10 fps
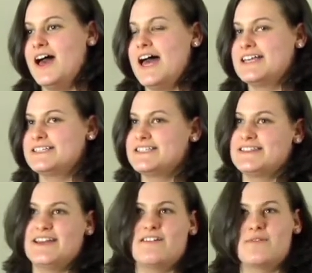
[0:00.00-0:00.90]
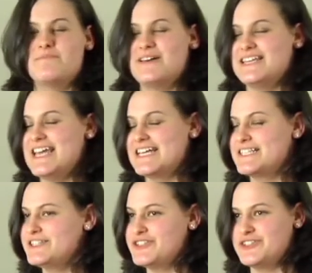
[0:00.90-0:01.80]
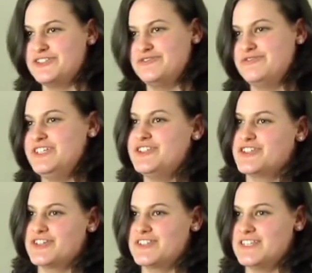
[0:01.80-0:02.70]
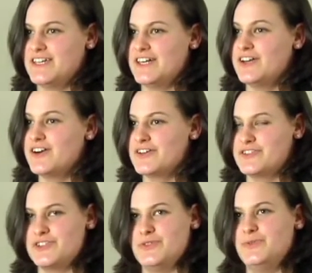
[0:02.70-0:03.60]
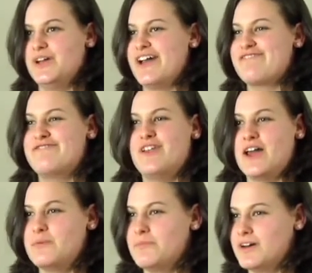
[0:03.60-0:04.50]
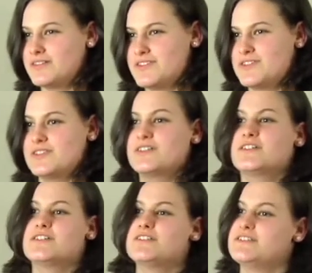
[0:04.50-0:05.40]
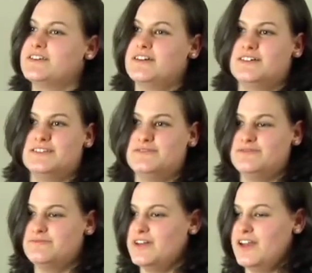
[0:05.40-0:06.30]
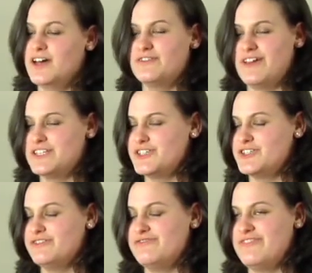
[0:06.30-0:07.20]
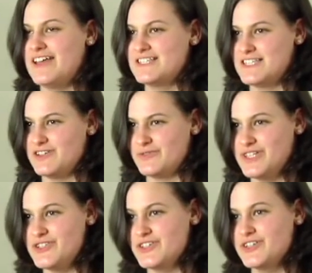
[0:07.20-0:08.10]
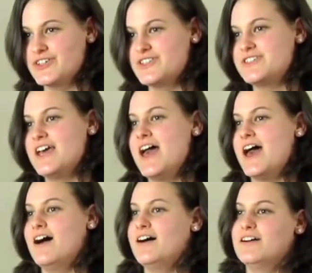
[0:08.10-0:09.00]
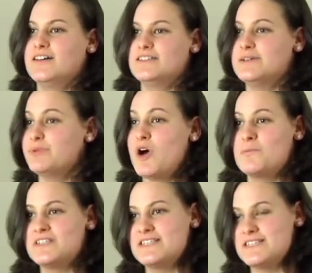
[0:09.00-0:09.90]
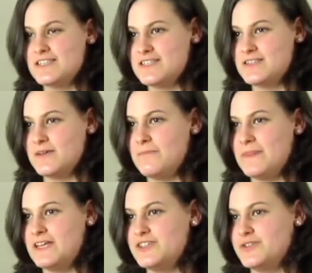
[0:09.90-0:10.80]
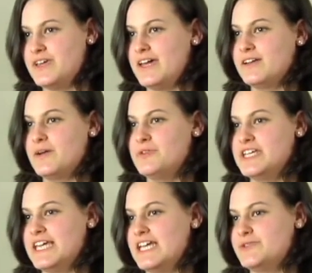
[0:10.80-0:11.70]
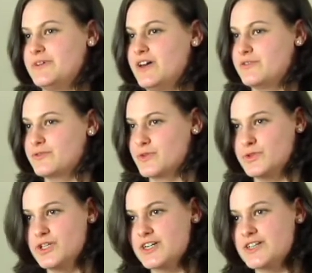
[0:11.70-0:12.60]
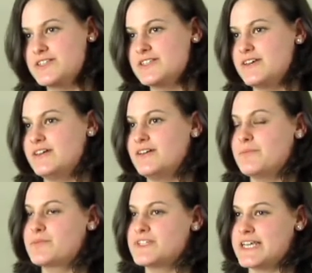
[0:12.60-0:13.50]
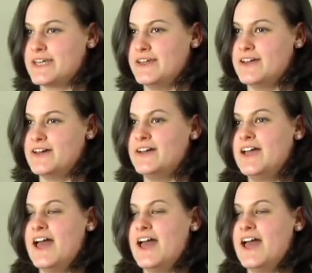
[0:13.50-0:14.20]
And there are many additional features in King Arthur 2 like flying monsters, uh, a lot of additional fantasy creatures, a diplomacy system that you can communicate with other rulers uh, in Britannia,